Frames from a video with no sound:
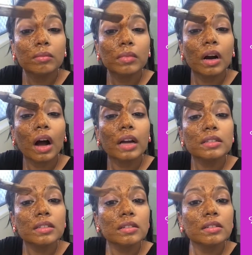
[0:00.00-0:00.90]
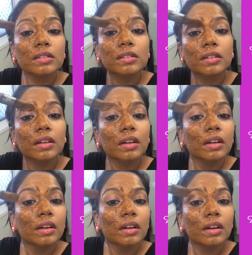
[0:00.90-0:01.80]
but I just
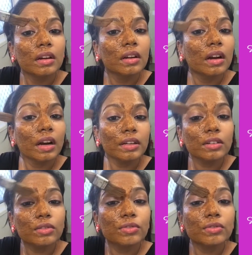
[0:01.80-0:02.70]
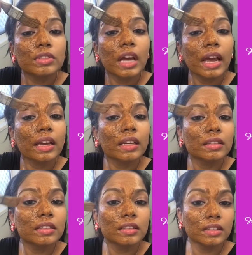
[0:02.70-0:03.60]
kind of take
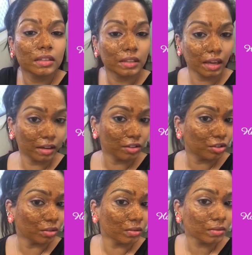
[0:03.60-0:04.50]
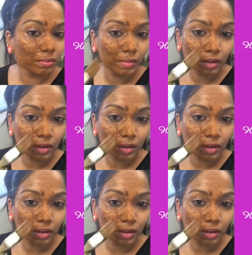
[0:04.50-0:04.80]
it to the edge, you know,